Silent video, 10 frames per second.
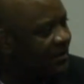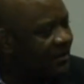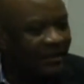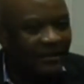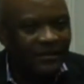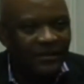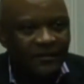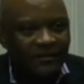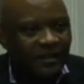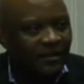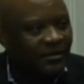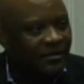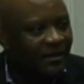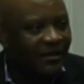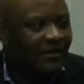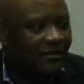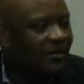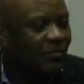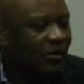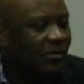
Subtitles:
That is, that is simple.